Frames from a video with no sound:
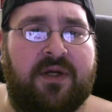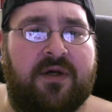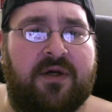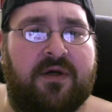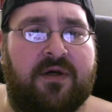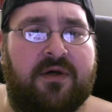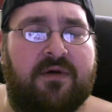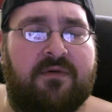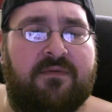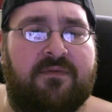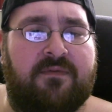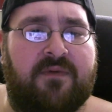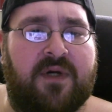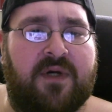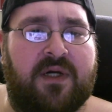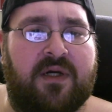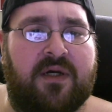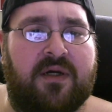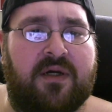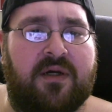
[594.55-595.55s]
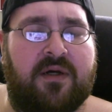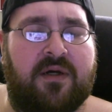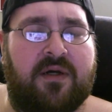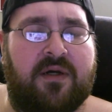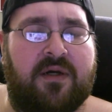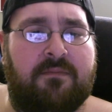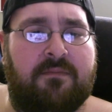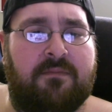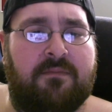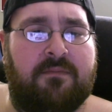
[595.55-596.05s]
of
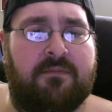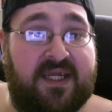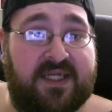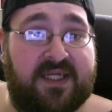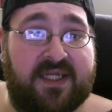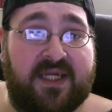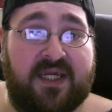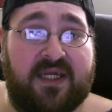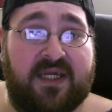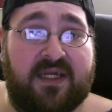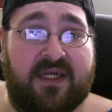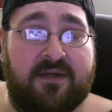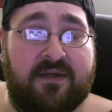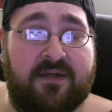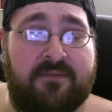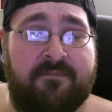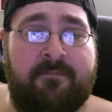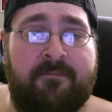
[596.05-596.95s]
Basic,